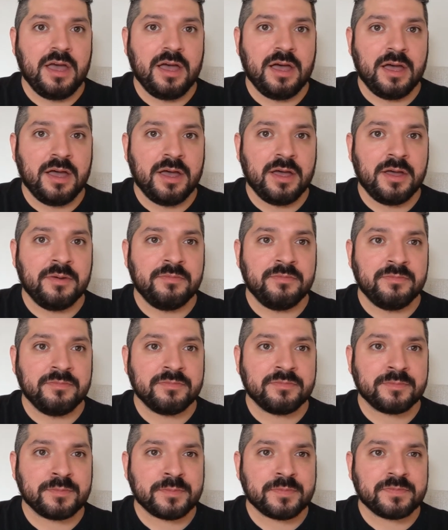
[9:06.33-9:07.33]

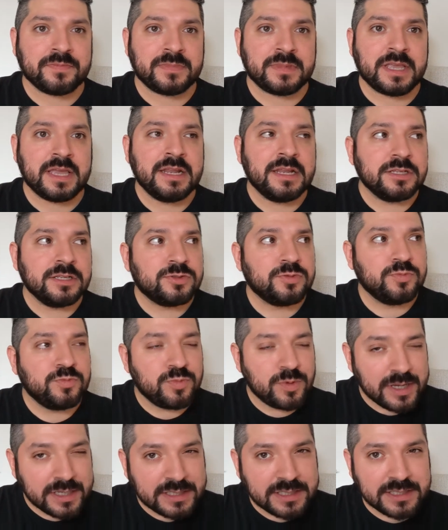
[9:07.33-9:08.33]
Um, it is
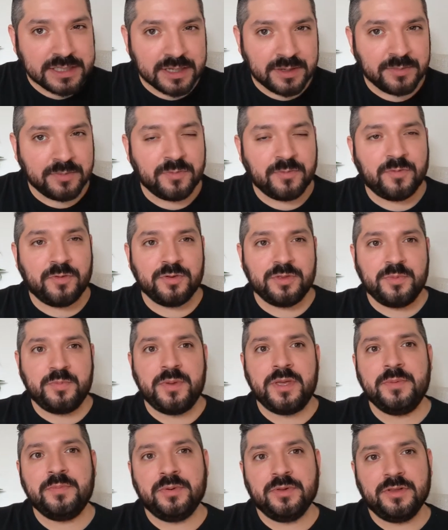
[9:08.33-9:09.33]
wisdom for the
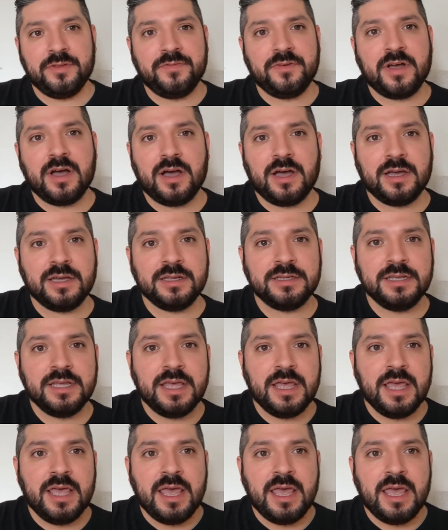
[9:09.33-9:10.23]
people of God.